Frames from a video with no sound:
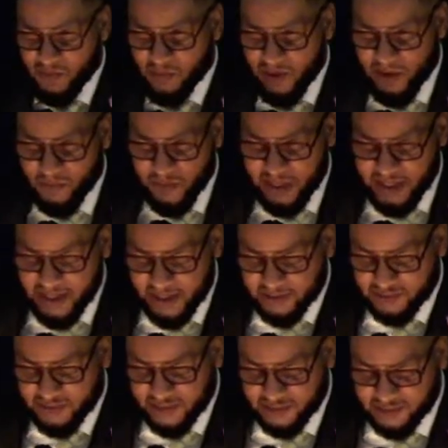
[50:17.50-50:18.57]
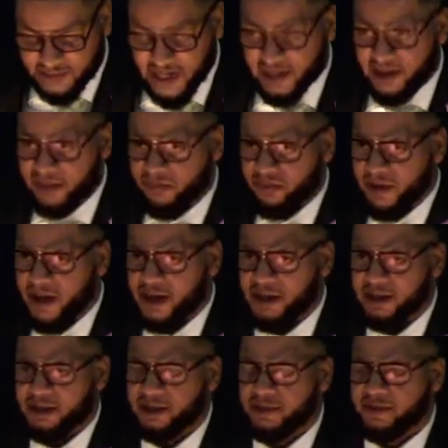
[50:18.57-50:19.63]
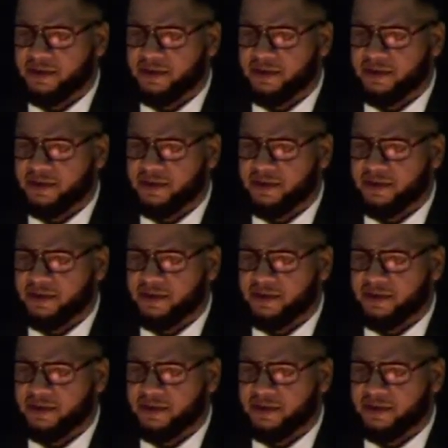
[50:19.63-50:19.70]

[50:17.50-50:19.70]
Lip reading: where we get to celebrate